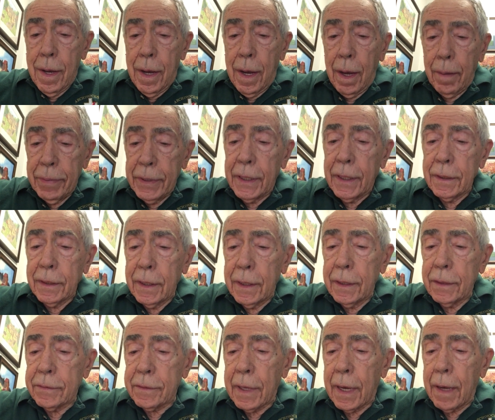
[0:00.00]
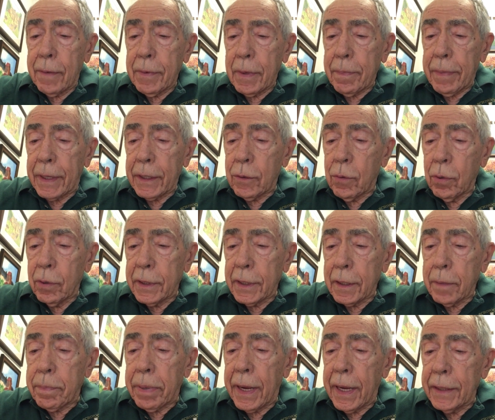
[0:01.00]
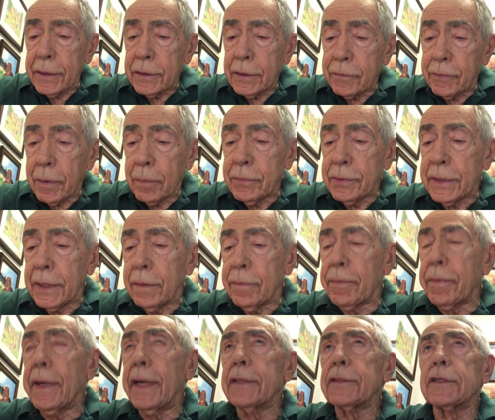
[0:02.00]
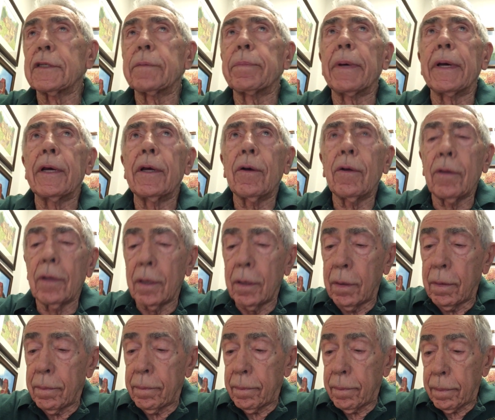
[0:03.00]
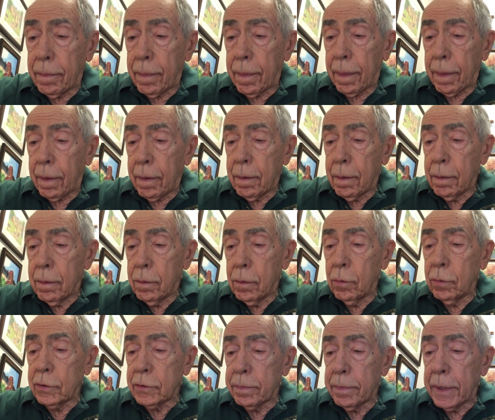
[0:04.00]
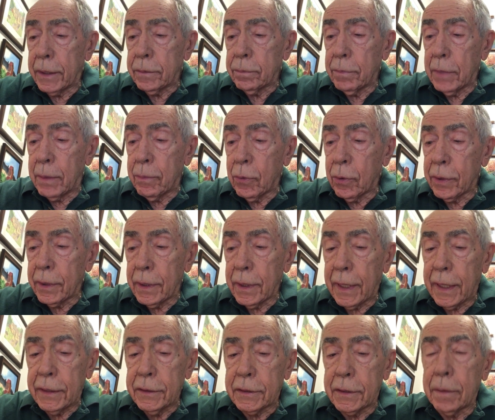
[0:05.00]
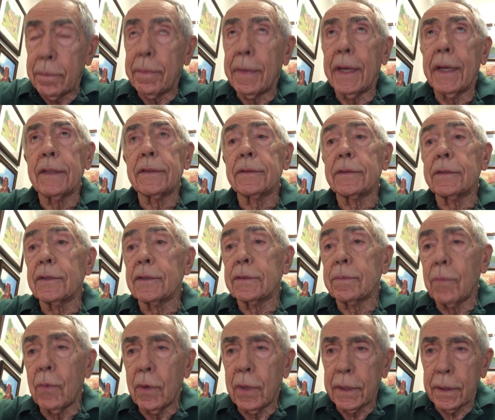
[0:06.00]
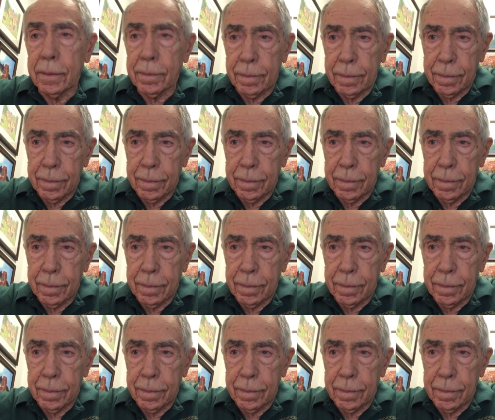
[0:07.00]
I'll begin today's topic by quoting a passage from St. Francis Paola, who was memorialized at Mass this morning.